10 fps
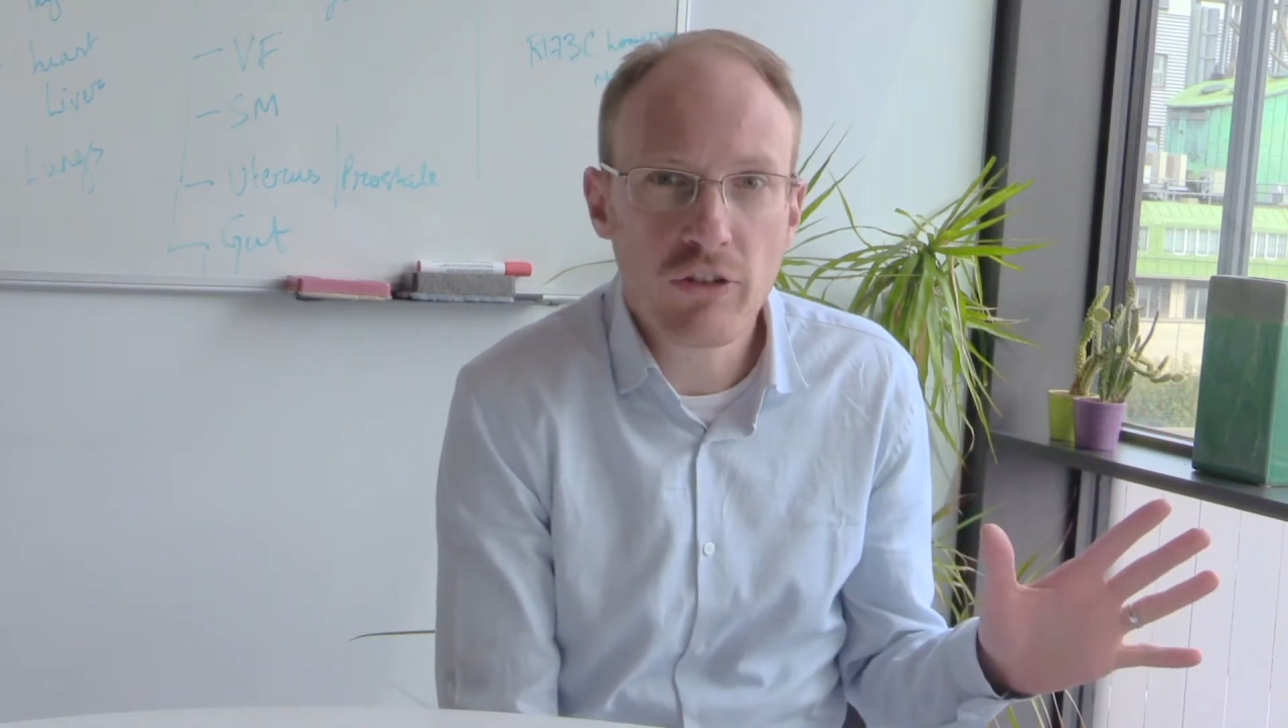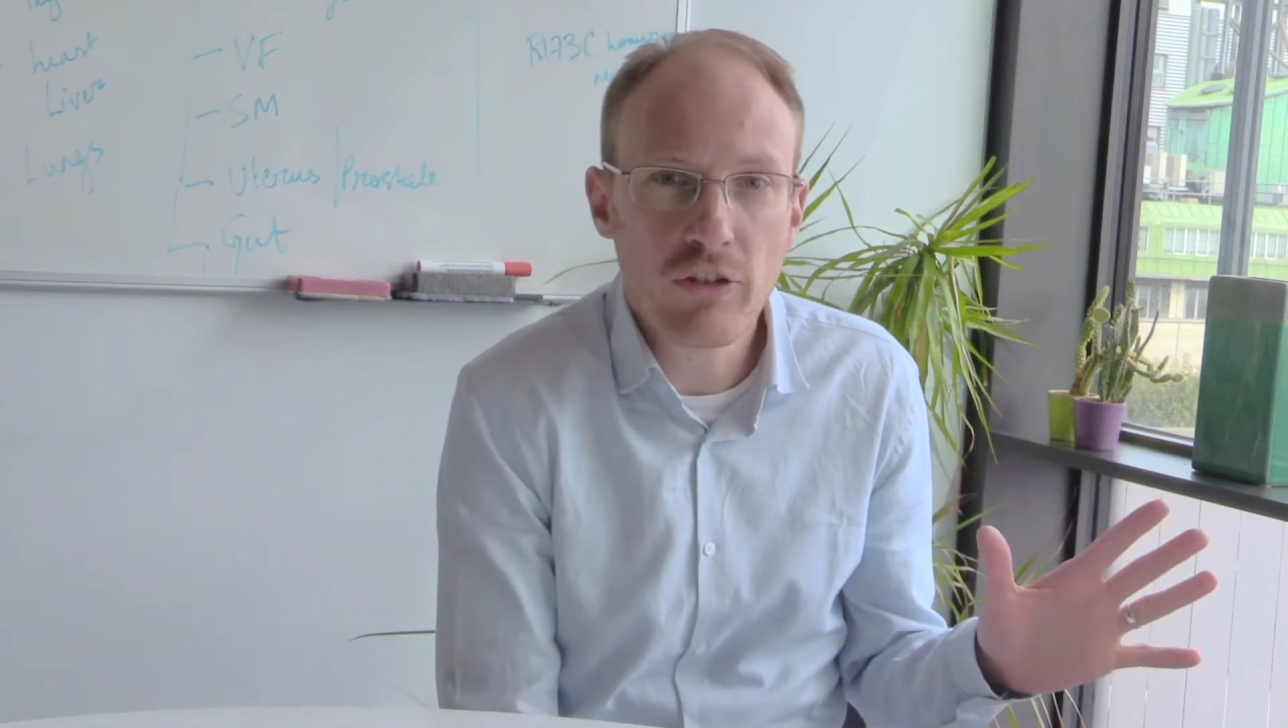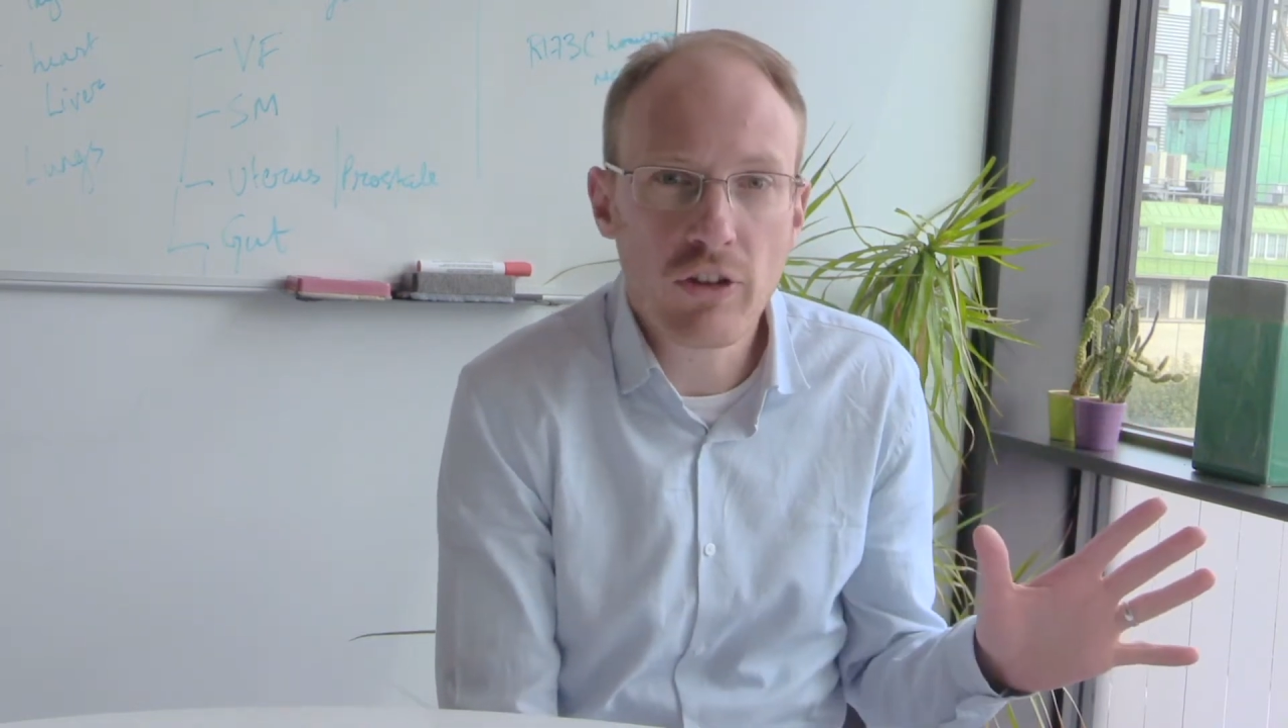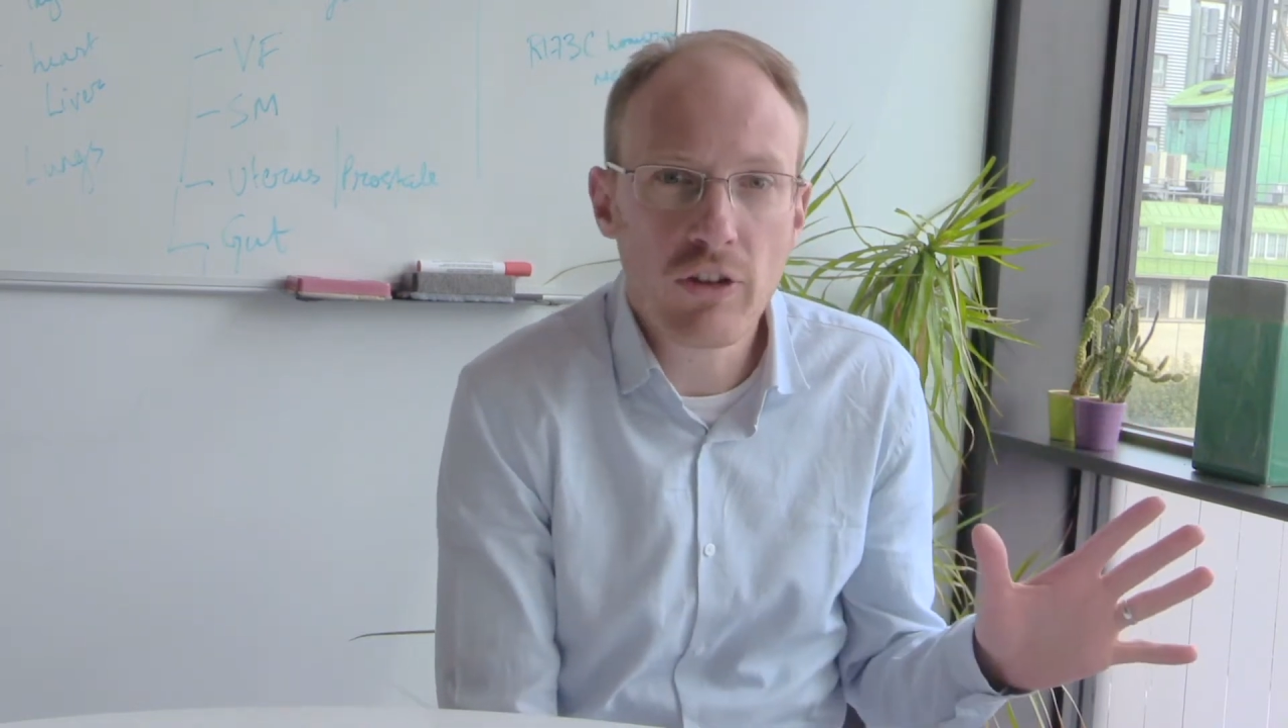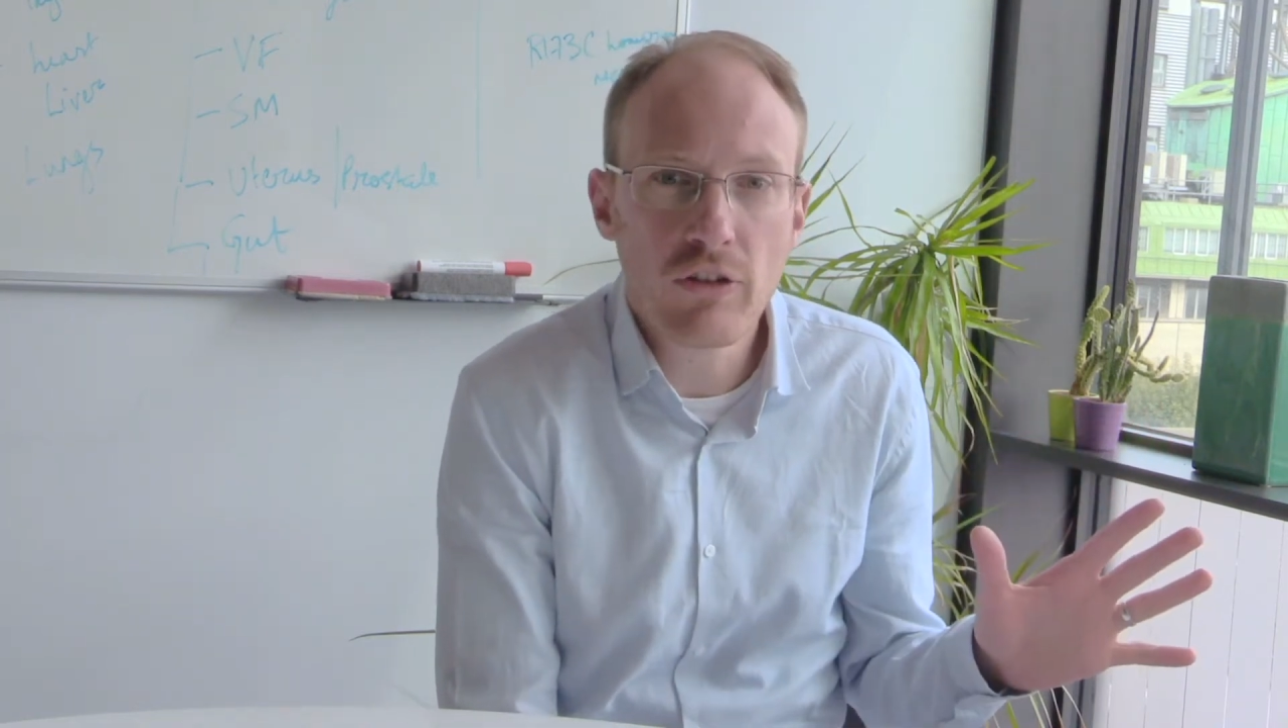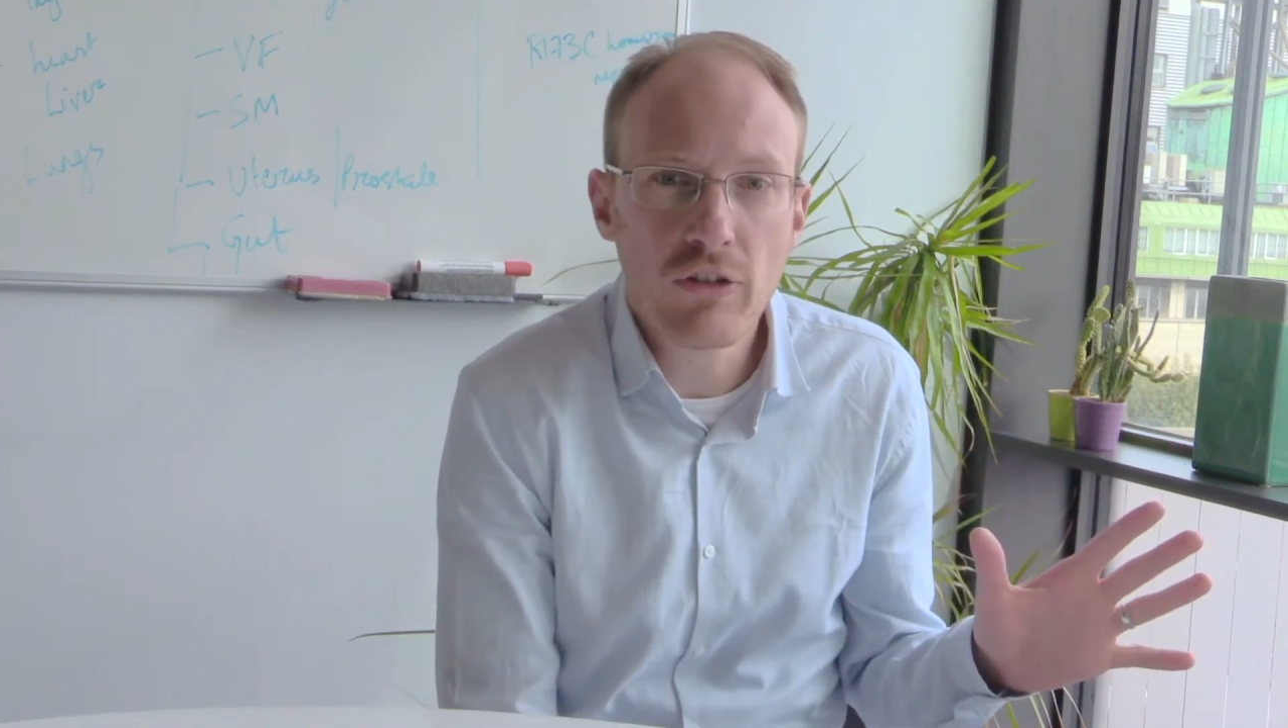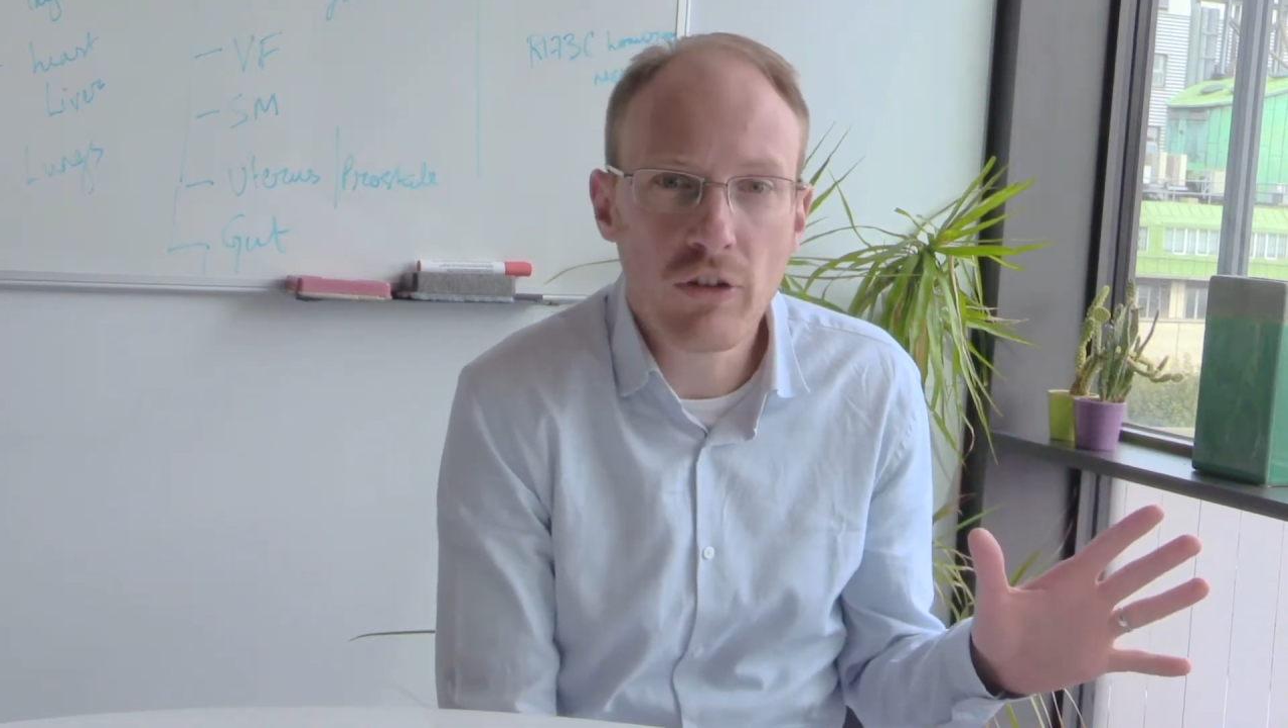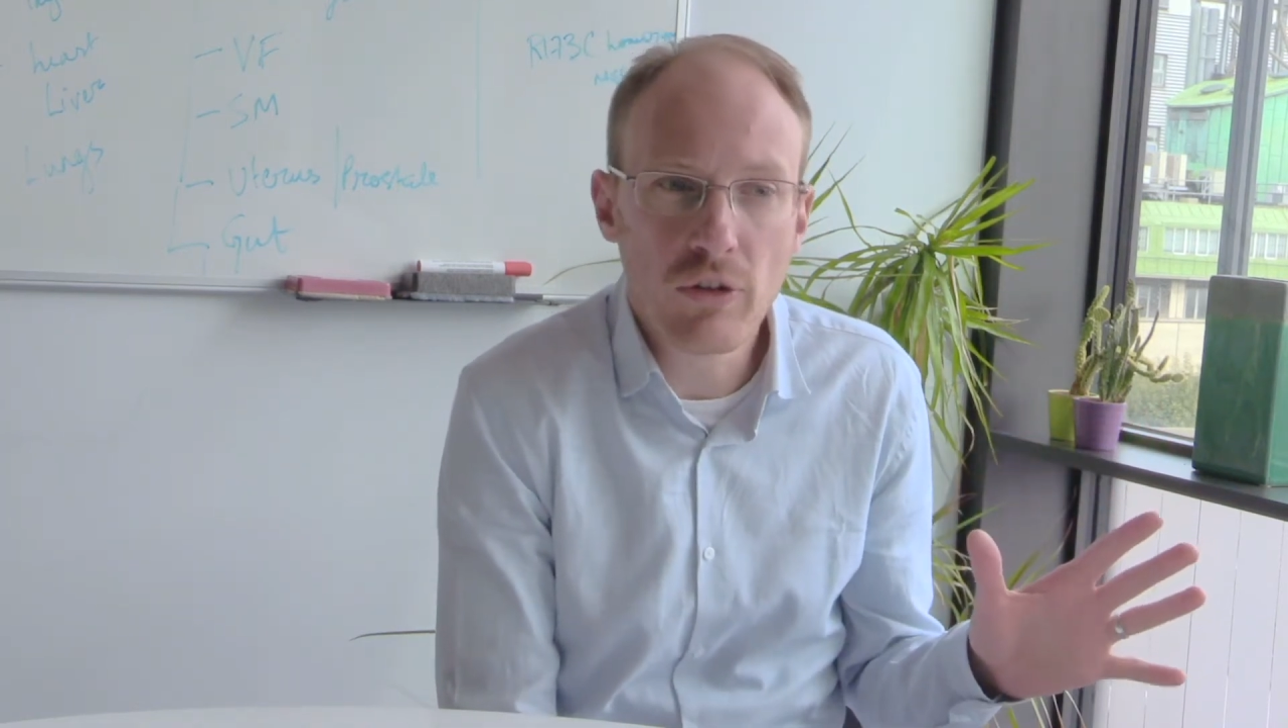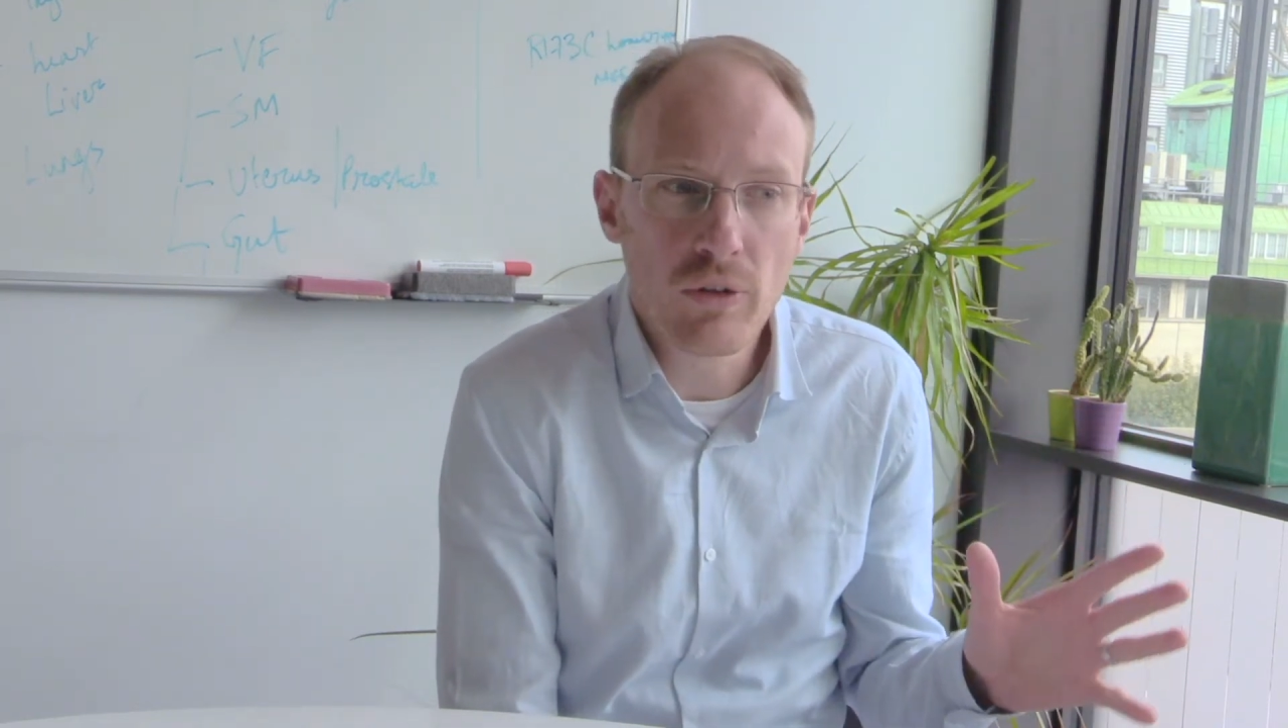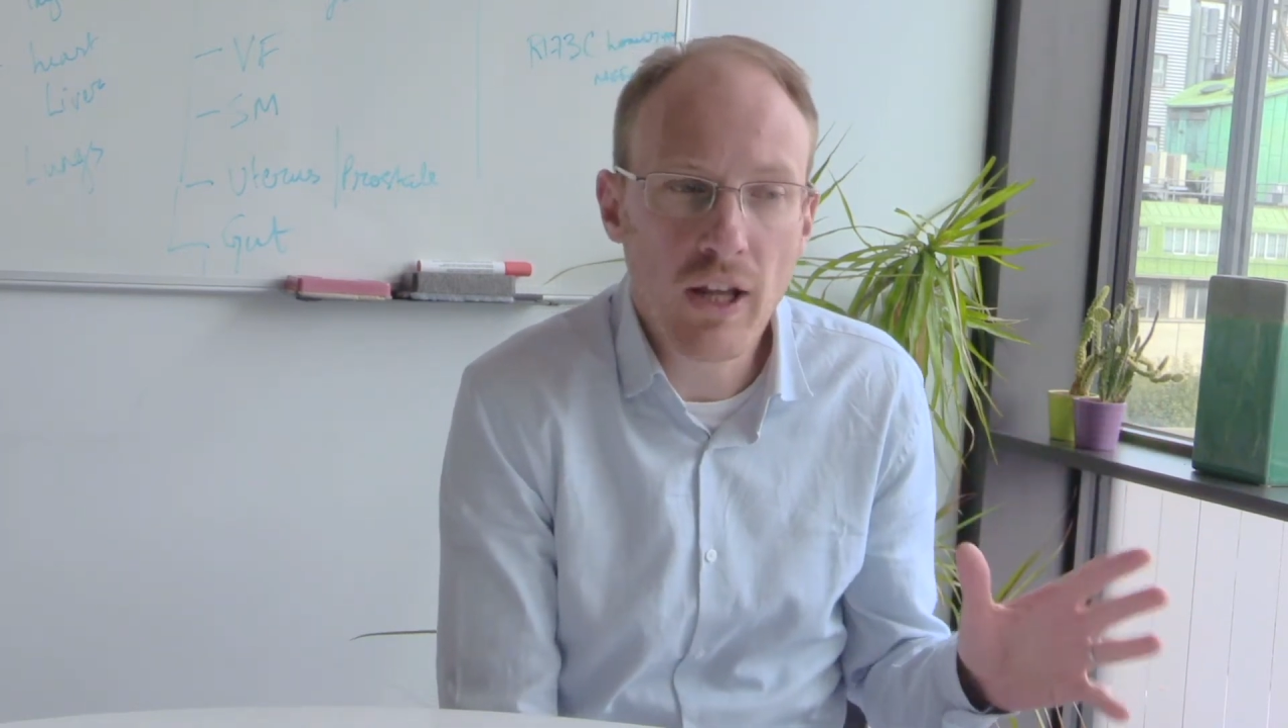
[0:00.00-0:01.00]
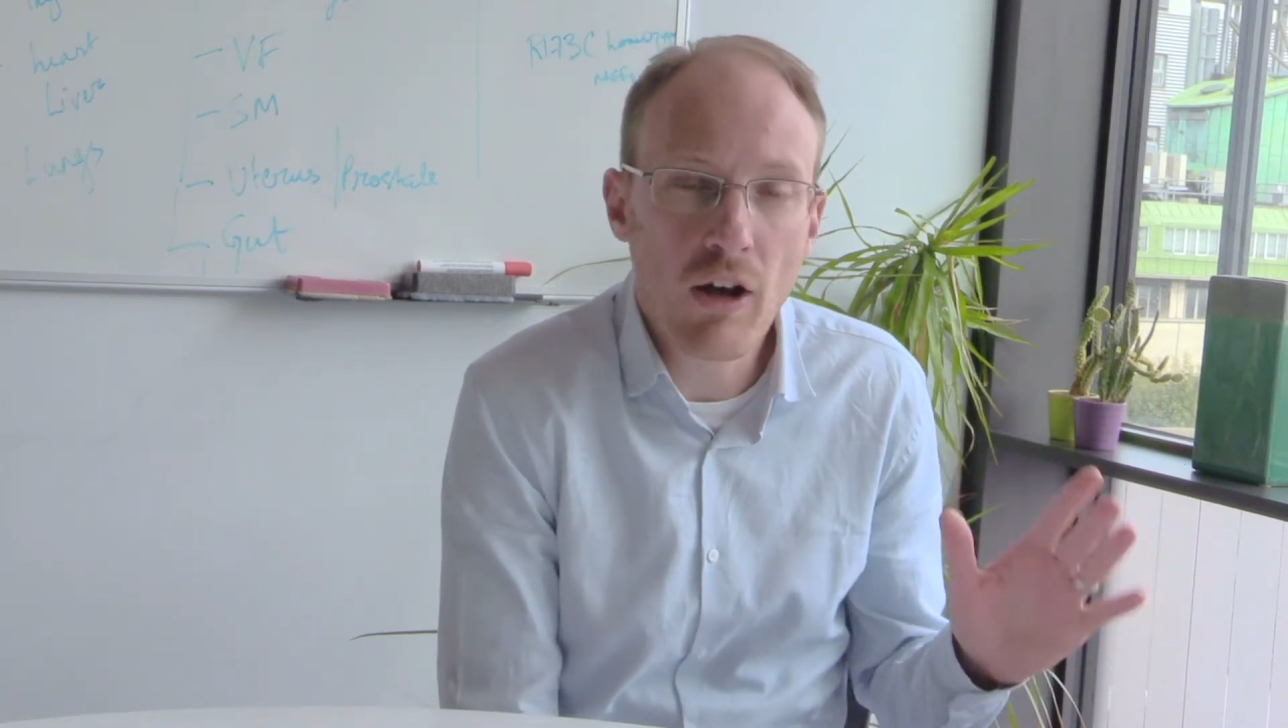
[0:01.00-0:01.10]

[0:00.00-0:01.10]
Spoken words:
to get a